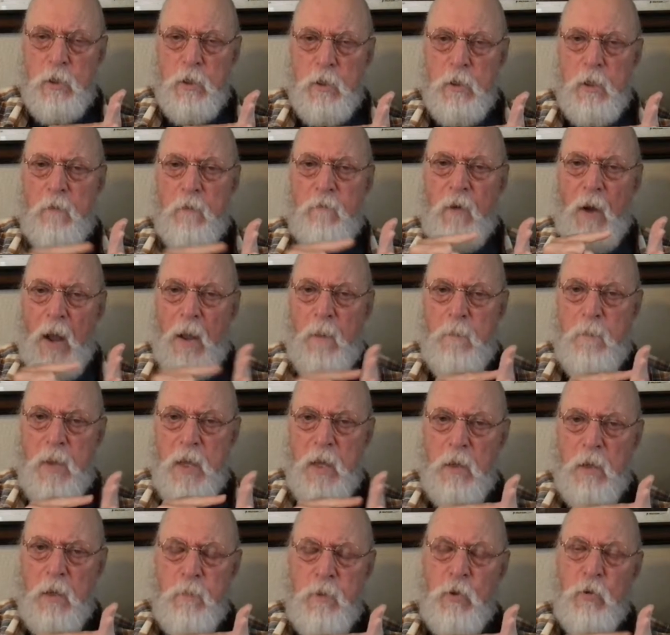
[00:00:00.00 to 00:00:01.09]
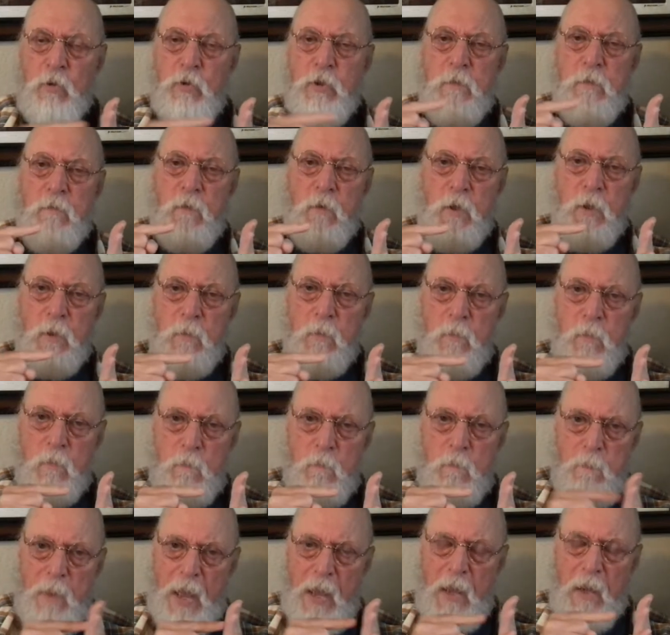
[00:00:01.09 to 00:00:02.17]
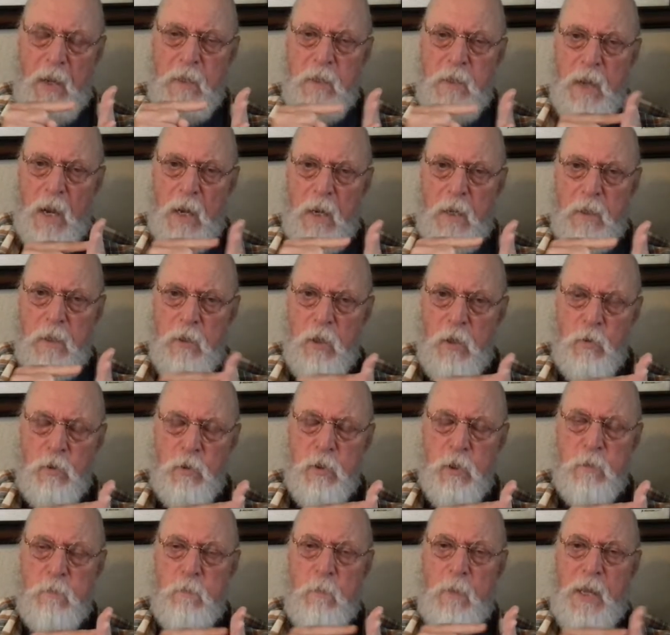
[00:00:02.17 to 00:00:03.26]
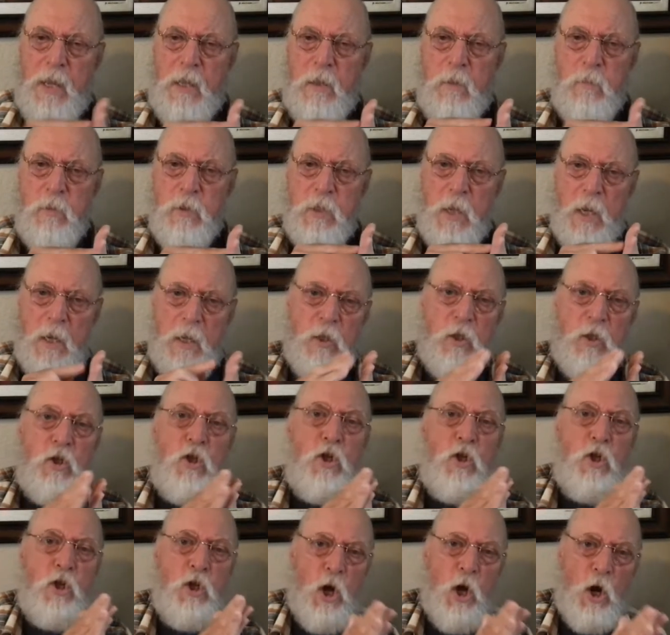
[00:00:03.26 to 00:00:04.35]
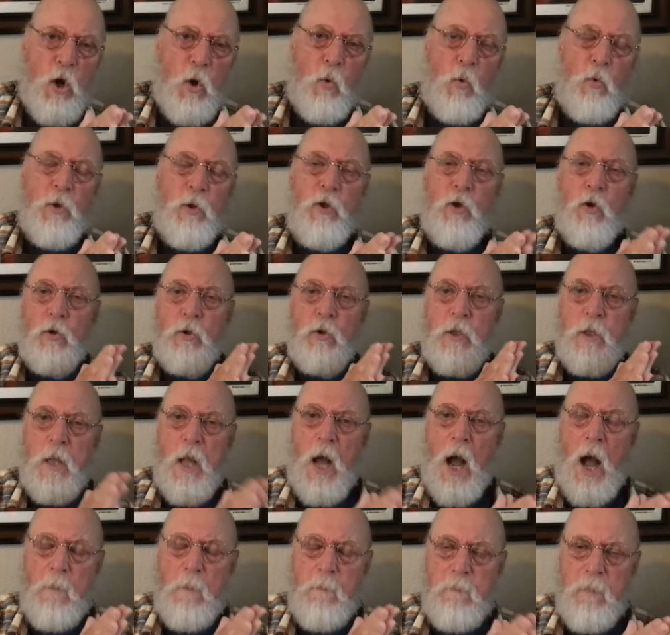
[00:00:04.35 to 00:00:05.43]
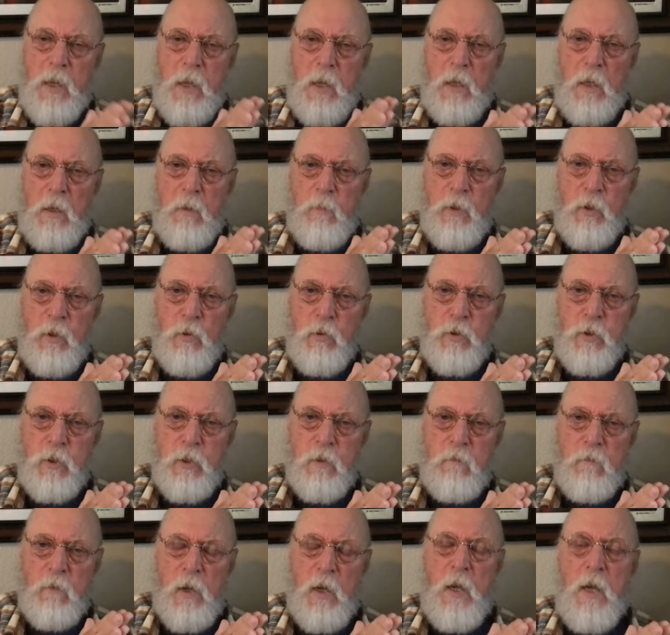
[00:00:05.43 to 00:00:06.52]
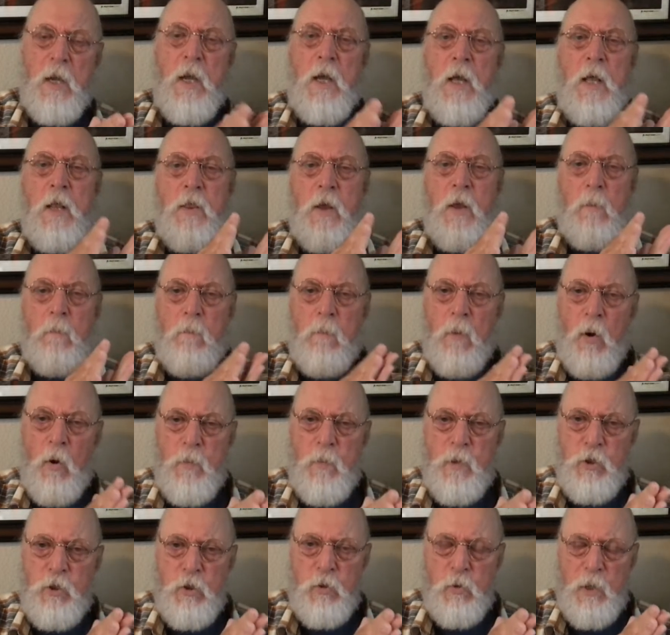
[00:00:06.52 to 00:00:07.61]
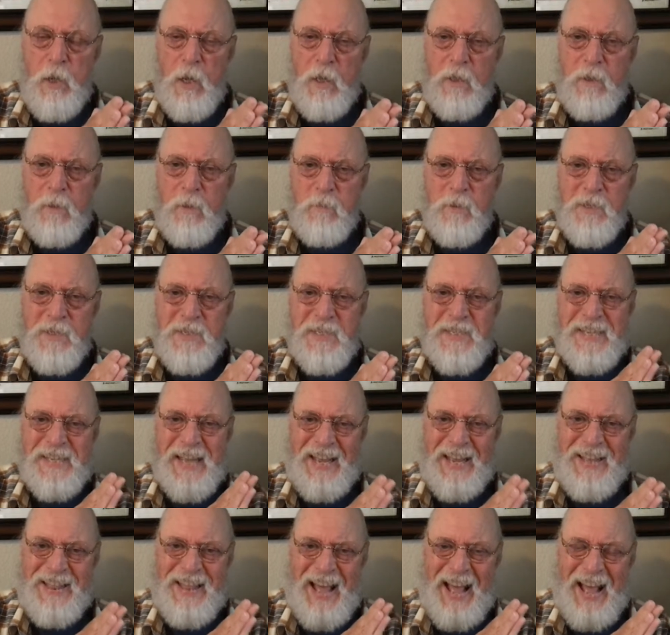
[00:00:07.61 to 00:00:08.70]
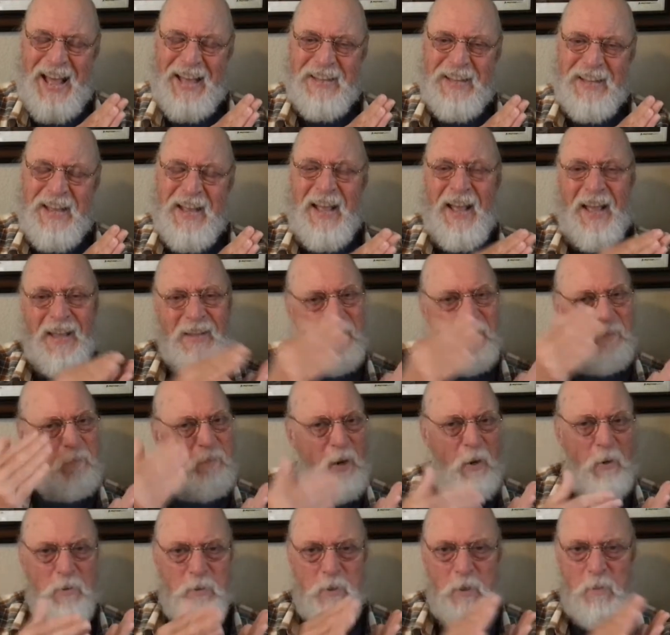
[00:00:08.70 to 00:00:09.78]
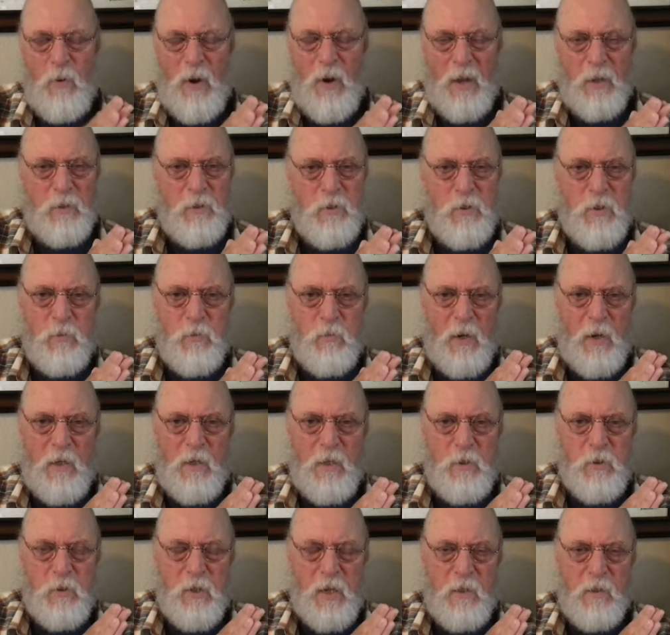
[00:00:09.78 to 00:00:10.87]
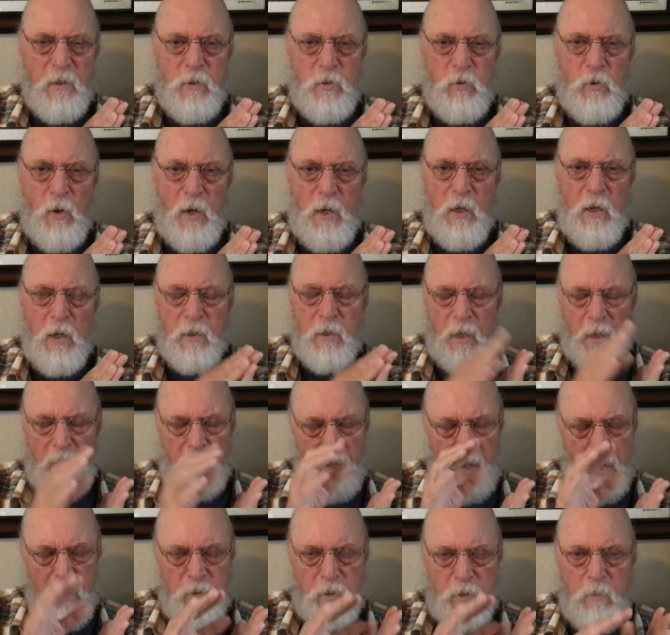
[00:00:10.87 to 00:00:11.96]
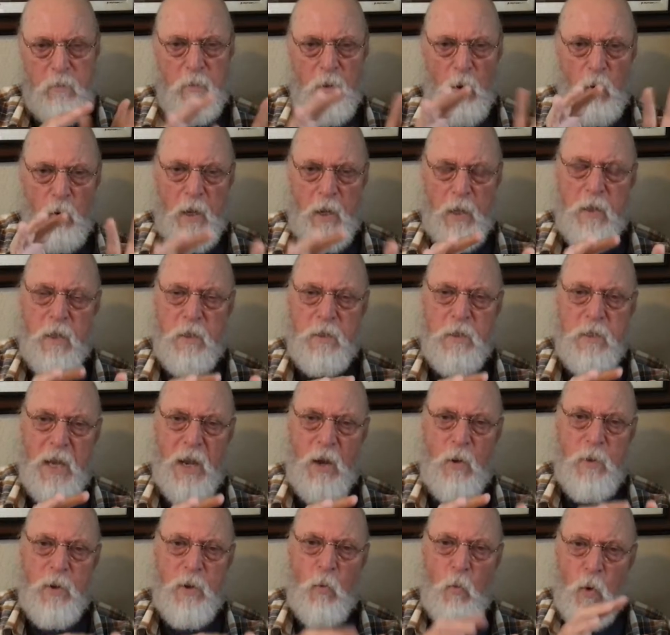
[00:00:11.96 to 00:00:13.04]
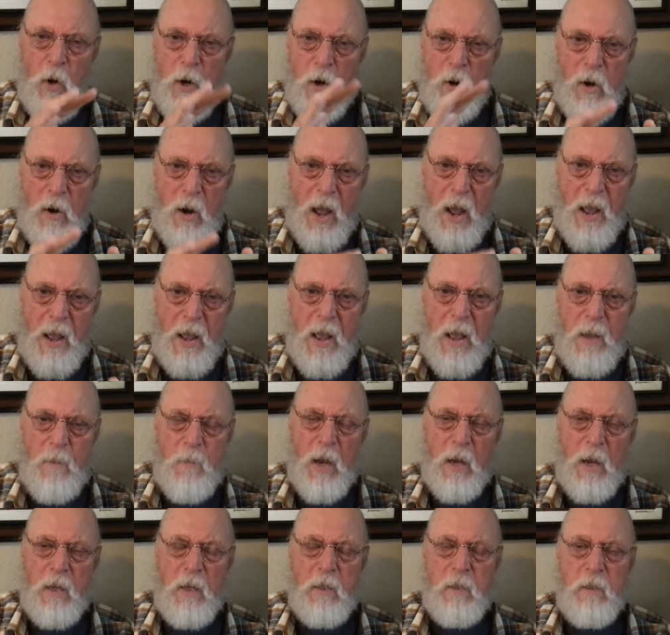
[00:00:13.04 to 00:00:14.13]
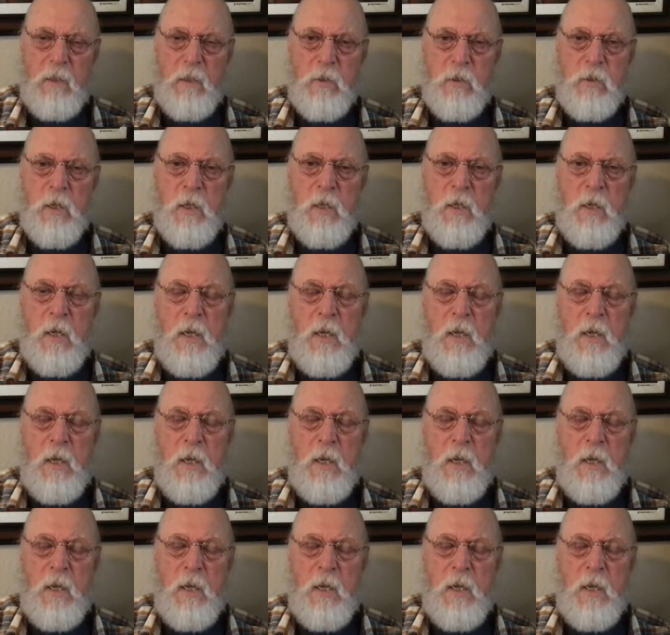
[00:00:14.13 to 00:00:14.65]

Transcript: it. If I'm being abusive, make a diagnosis. Make them say, no, you're not being abusive. The moment you get them to say that, and the Parenting Practices Rating Scale is great on that. Ask them, okay, then tell me, where am I in this?